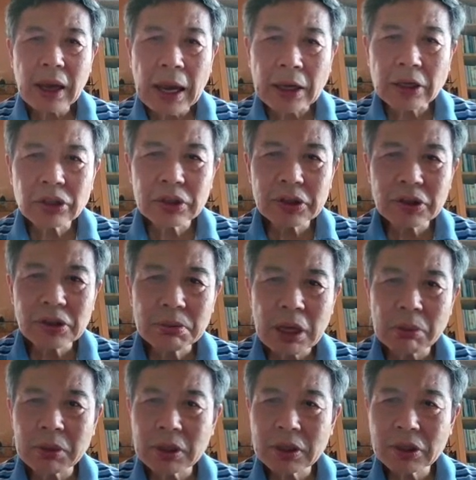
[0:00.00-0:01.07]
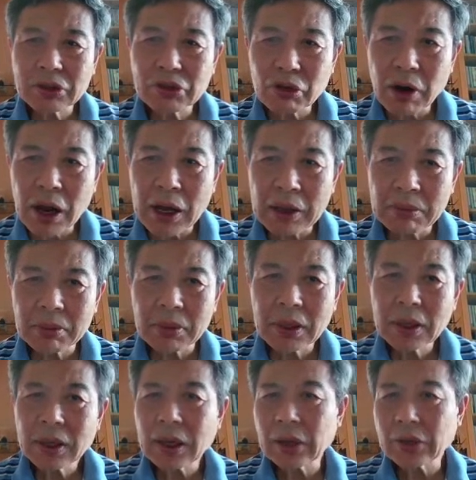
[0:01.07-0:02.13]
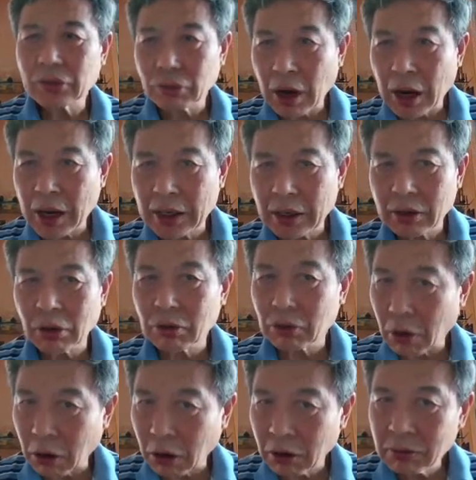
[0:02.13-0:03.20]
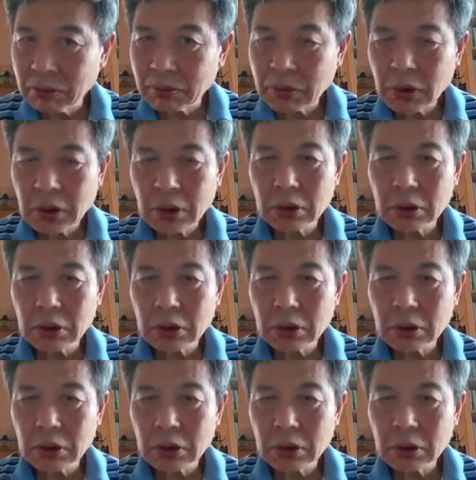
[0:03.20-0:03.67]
actions may be described as right or wrong,